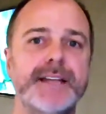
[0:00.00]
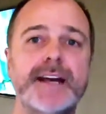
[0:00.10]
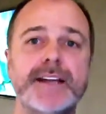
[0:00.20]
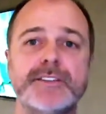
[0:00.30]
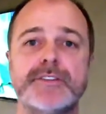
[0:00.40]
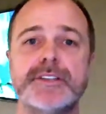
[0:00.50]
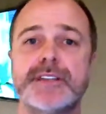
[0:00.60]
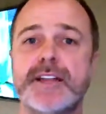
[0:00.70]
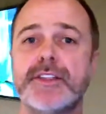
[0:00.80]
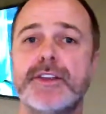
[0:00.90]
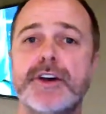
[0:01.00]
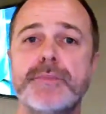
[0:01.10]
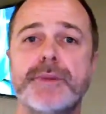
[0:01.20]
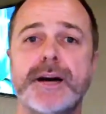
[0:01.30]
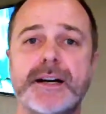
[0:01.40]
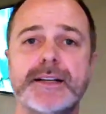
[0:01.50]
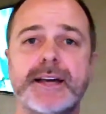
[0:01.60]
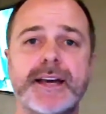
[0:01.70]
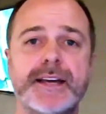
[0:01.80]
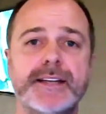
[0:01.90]
Now let's look at that third part,
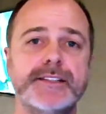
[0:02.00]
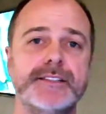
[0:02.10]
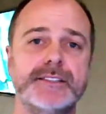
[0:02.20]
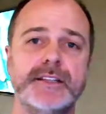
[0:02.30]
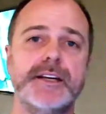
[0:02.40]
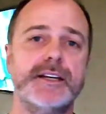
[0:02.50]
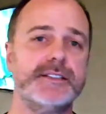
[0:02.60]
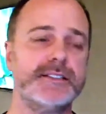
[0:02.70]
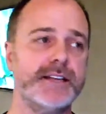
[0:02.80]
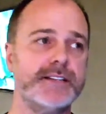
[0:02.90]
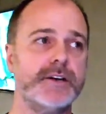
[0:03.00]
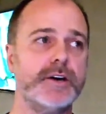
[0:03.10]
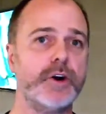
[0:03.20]
and it says,